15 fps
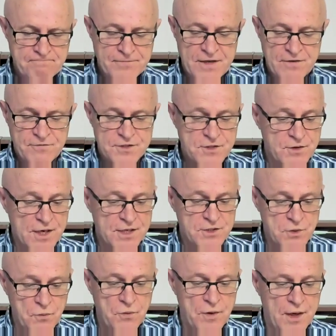
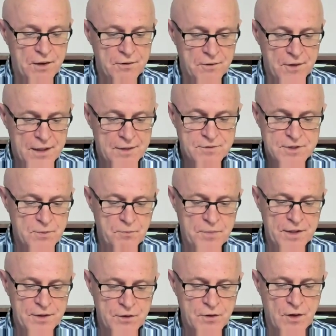Infrastructure, well, there's $1
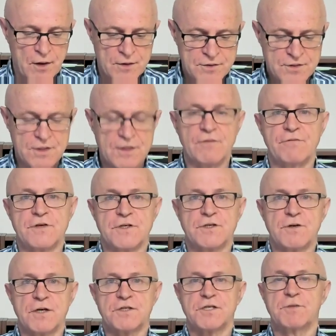billion in
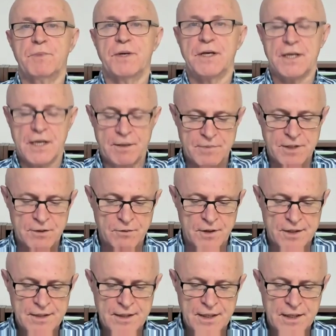infrastructure spending happening
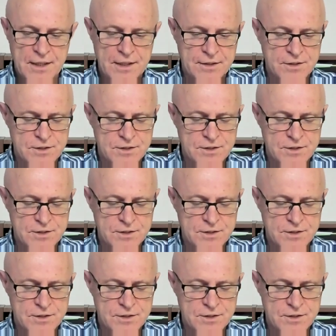right now, and